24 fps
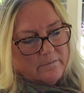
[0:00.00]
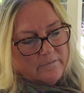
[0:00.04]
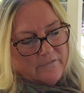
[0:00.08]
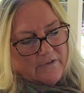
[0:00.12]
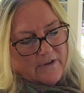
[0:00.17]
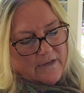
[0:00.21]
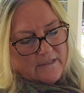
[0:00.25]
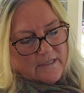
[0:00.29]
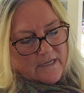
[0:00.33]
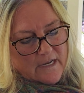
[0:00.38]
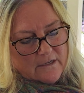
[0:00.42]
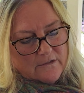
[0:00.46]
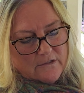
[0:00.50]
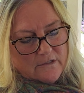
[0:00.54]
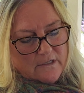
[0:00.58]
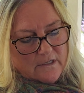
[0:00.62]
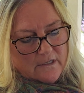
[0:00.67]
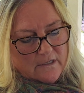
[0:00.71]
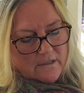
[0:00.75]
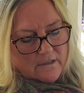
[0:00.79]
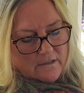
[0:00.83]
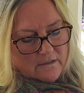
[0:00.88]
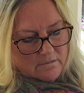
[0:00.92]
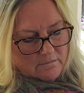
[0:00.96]

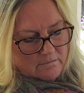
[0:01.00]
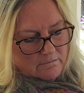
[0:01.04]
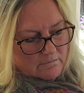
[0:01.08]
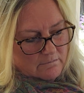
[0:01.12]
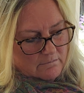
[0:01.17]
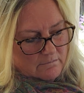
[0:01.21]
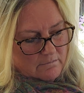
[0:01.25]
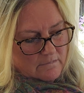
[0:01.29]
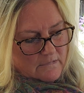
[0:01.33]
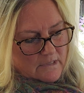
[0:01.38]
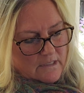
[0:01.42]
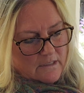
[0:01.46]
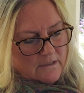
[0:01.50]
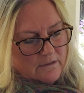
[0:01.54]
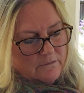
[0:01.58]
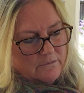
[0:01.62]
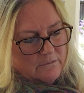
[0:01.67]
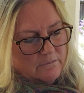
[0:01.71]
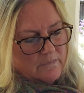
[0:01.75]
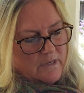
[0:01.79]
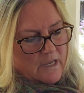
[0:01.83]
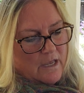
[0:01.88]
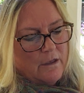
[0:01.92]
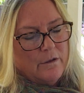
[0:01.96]
fantastic,
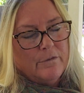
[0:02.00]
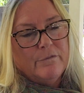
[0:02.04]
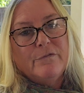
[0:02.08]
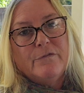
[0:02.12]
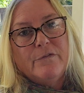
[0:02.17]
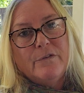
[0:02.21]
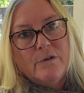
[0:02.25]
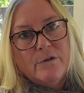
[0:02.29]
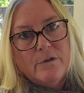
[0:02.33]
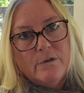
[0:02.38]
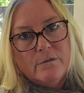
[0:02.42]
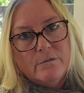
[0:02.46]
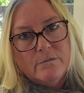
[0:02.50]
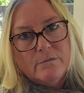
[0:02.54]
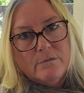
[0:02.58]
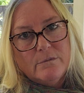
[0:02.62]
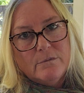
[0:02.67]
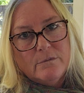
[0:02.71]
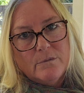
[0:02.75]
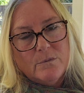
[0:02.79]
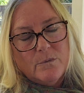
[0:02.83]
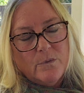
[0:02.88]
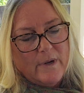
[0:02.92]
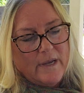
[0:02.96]
helpful
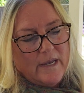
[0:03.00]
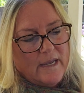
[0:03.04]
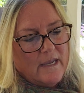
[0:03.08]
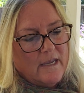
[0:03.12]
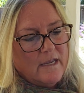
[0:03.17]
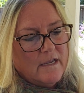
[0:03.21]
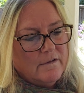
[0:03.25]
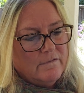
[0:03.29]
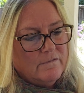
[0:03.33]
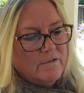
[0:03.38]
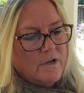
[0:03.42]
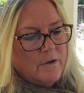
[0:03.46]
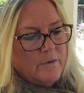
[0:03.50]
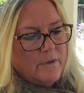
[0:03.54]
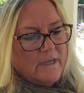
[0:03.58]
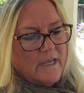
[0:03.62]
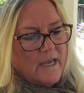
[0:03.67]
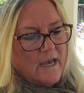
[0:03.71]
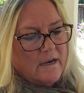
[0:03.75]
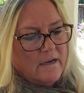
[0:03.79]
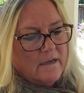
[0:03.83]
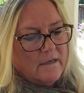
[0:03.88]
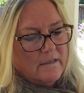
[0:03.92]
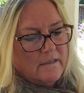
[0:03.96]
way of knowing
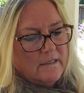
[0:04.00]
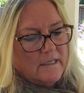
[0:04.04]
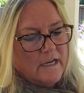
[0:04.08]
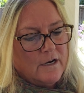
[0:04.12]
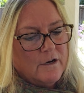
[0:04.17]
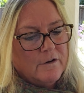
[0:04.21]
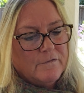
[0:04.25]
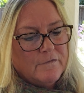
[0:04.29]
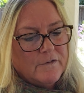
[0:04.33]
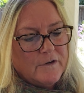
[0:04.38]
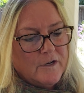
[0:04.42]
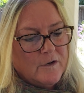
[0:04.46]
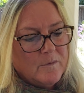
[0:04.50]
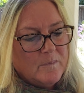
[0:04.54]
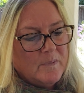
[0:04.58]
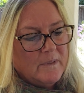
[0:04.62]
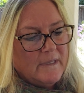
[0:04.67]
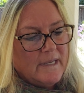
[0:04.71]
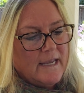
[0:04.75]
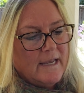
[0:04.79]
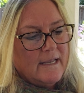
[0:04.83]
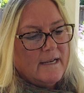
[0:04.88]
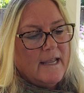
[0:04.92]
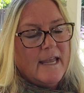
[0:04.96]
how to care for your
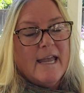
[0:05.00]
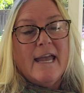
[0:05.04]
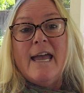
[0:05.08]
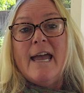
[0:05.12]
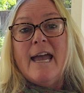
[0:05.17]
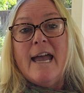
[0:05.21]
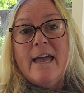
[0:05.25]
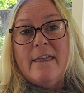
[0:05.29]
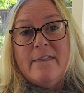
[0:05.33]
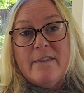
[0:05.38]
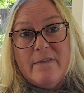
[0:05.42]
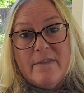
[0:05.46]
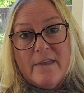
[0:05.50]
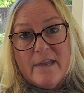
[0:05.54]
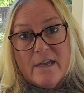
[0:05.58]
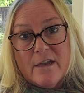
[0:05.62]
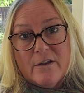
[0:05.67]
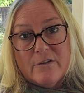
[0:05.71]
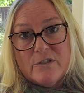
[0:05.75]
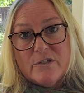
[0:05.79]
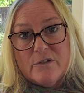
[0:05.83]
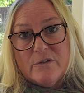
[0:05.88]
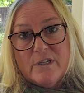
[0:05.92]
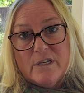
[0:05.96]
plant. And then they
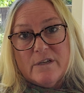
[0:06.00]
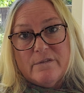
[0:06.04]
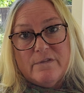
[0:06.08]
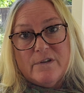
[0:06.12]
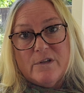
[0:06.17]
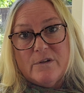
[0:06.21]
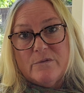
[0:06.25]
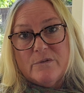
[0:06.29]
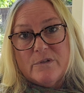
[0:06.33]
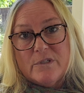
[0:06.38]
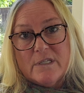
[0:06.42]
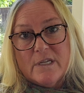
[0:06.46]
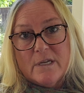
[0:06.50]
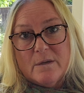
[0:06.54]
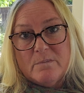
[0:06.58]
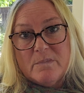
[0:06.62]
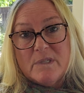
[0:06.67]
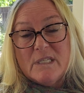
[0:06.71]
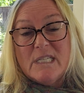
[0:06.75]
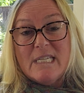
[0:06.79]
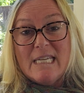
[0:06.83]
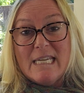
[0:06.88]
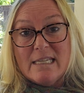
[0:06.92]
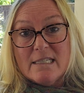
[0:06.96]
also give you some
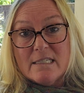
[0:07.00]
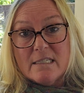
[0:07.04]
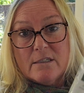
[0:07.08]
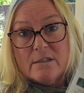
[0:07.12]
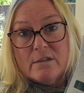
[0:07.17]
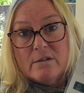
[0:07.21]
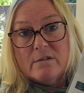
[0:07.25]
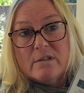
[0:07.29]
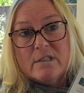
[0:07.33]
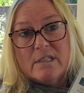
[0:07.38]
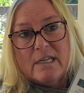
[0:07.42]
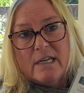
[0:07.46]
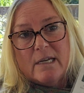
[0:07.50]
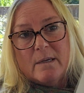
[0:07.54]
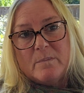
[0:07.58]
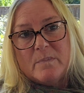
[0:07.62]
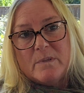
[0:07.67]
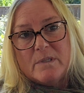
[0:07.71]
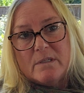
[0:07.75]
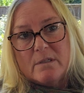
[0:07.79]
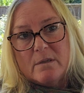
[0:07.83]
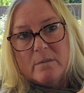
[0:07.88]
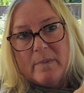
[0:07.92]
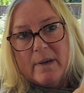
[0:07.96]
seasonal
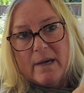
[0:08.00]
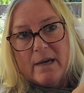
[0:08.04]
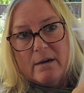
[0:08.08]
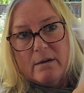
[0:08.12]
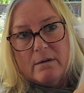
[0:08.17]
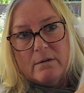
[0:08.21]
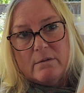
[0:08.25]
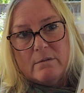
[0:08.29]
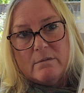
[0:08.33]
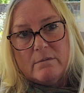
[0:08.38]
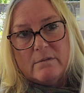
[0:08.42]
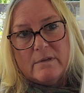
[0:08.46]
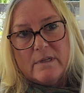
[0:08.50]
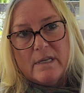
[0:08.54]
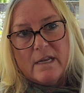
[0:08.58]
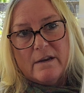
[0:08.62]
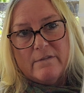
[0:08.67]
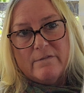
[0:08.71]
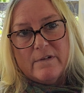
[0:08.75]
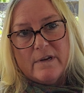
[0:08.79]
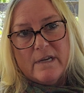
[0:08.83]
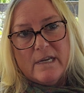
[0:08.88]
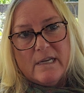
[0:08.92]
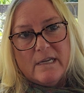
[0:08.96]
tips about
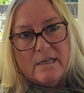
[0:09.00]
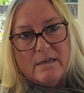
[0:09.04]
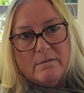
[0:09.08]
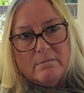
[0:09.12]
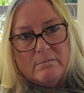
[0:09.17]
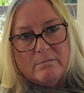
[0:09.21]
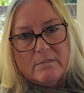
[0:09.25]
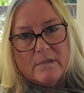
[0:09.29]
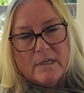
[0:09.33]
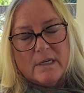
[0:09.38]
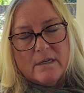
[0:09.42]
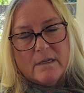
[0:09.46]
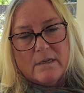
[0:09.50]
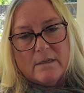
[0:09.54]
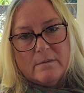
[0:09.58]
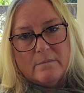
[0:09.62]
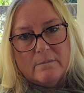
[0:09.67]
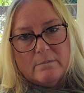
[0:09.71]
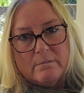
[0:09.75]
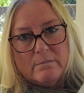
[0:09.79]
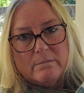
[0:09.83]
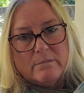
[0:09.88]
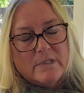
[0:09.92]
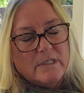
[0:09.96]
every
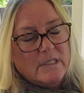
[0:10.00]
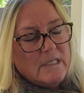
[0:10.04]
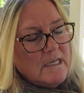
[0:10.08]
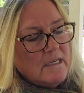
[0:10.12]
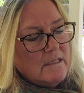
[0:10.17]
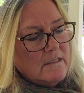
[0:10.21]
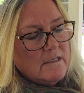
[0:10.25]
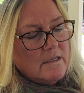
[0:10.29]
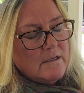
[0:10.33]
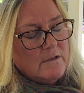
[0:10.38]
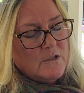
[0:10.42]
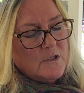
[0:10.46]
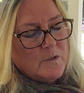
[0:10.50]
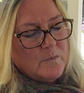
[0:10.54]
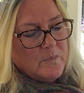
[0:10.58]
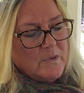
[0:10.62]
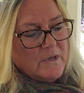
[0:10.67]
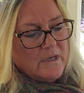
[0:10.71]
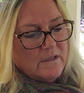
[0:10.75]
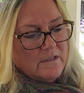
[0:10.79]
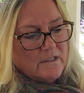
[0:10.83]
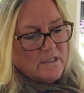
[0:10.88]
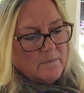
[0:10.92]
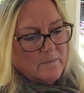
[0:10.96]
season,
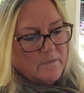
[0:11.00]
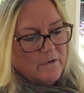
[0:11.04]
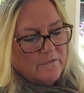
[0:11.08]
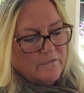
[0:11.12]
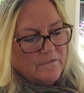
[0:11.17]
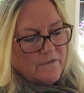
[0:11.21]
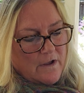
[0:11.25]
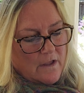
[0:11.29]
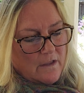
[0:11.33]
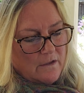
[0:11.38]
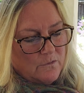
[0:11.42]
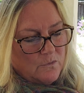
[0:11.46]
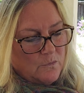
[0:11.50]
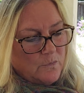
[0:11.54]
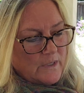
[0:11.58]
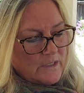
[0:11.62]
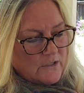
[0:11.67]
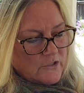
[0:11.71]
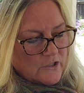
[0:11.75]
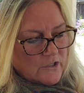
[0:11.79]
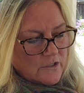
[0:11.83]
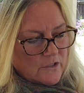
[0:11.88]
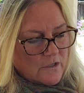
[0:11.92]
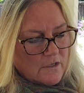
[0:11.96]
spring, summer, fall, and
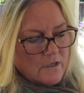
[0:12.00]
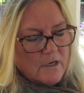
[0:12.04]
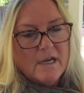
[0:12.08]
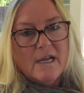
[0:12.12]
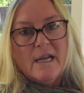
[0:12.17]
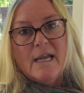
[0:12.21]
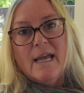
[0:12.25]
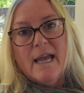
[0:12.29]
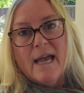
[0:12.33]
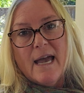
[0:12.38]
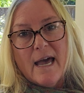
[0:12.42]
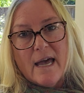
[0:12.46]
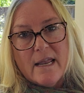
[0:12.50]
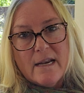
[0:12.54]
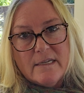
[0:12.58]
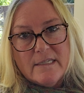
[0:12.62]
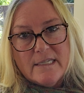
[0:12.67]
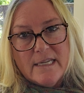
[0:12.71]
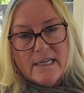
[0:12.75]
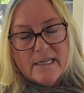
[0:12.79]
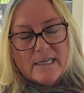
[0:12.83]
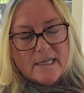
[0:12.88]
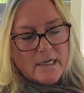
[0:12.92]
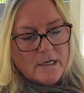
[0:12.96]
winter, how to
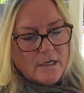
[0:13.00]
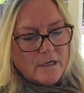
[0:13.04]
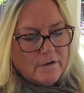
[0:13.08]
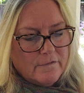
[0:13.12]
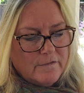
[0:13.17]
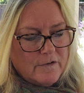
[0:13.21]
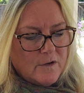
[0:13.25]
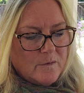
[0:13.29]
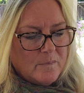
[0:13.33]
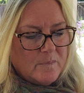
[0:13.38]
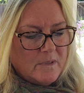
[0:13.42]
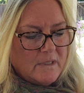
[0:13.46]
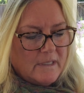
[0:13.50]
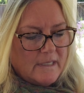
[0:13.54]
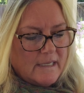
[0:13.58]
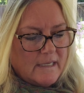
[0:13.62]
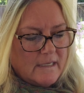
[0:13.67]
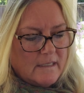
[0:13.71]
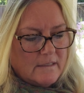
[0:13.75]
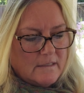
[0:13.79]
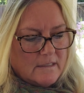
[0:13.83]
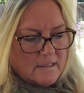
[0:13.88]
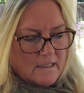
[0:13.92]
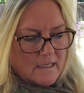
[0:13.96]
take care of your
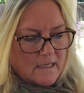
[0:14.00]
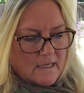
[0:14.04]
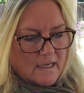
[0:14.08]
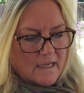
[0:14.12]
plant.